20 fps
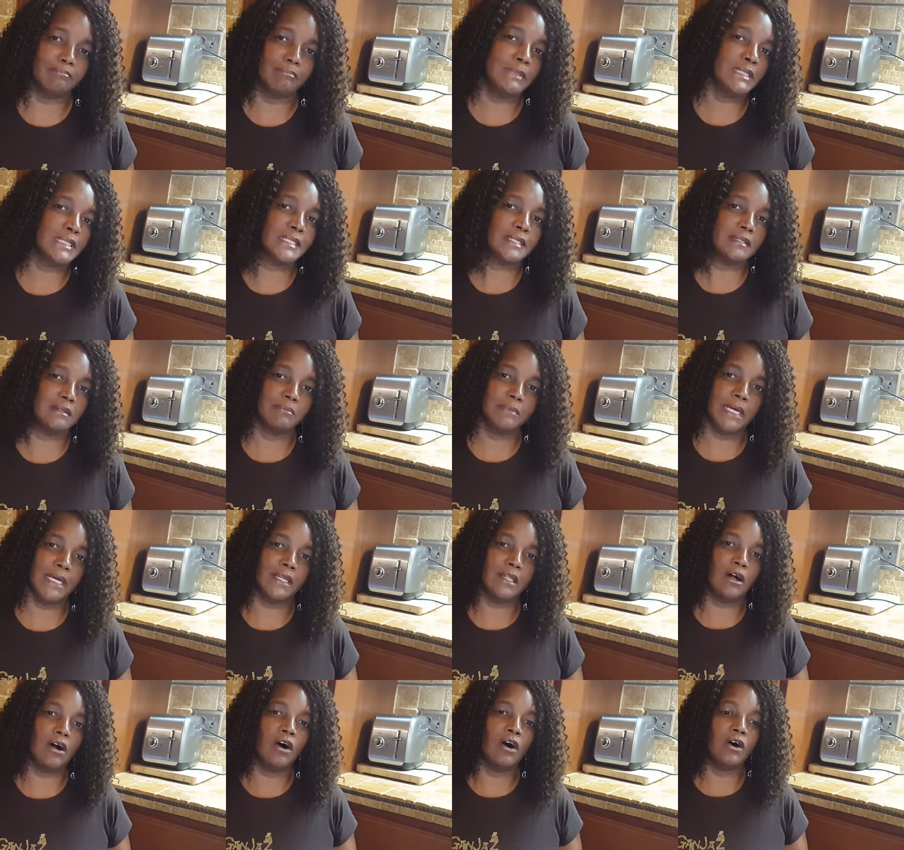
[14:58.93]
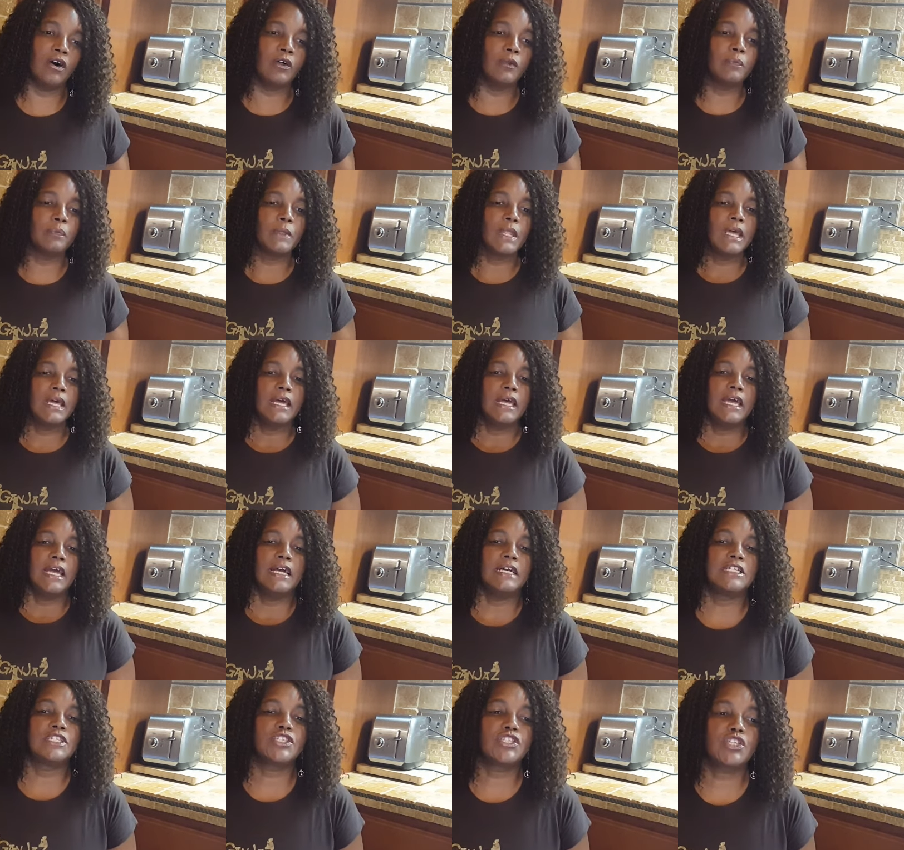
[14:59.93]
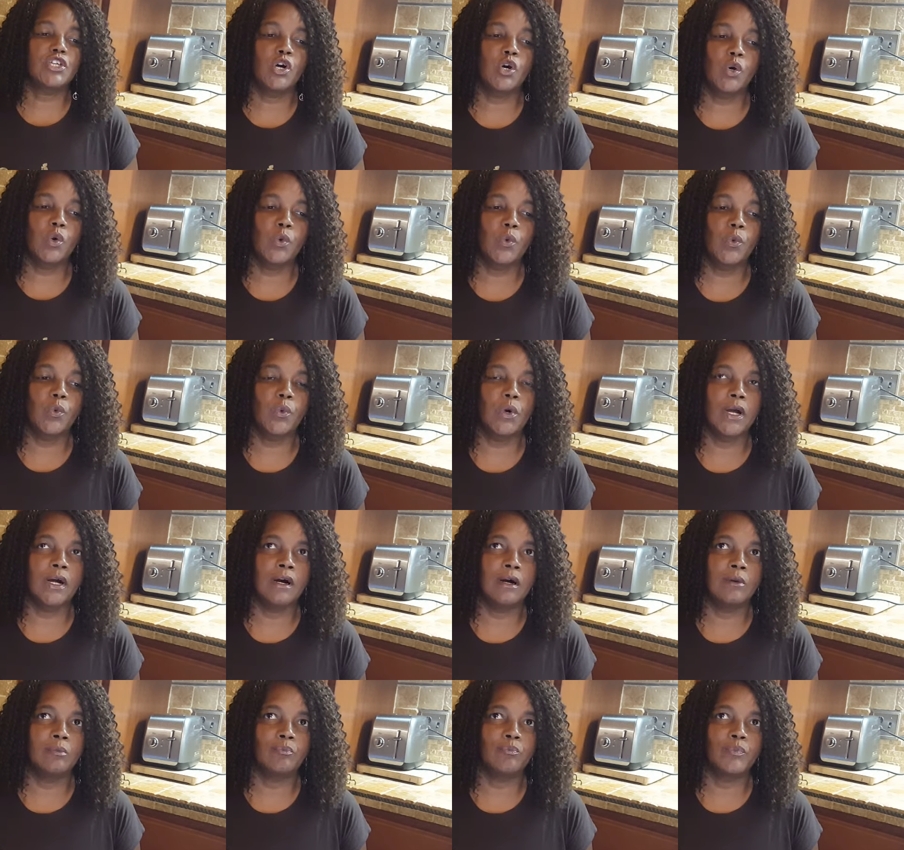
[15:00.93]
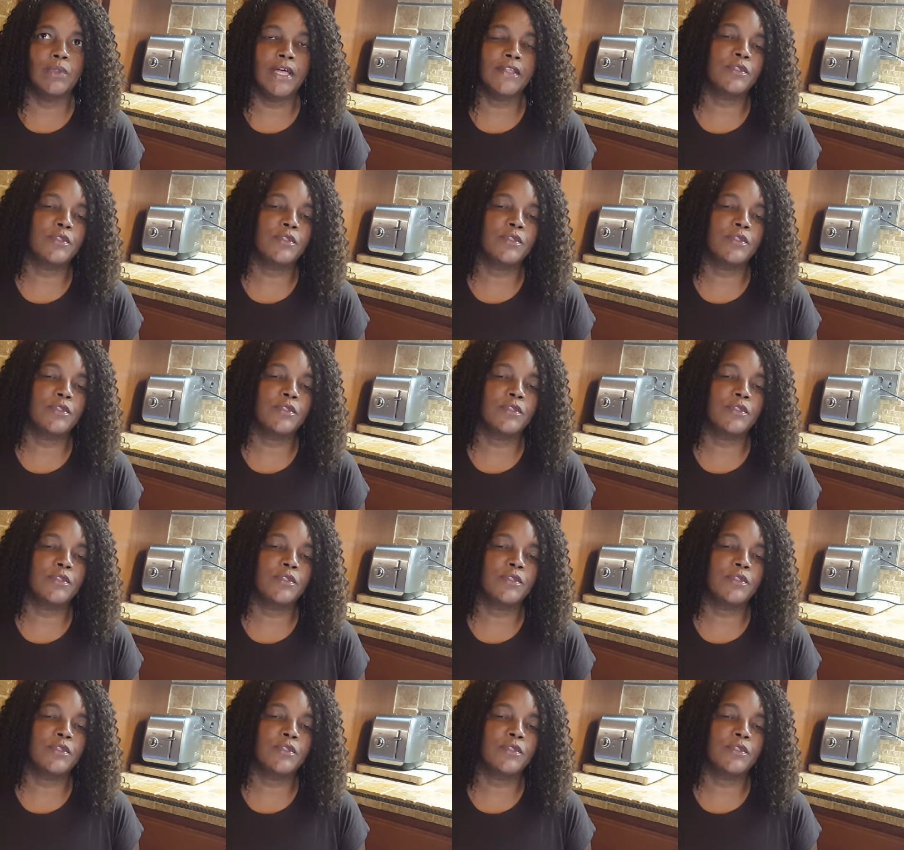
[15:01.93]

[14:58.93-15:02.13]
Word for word: miss them at all. And so um,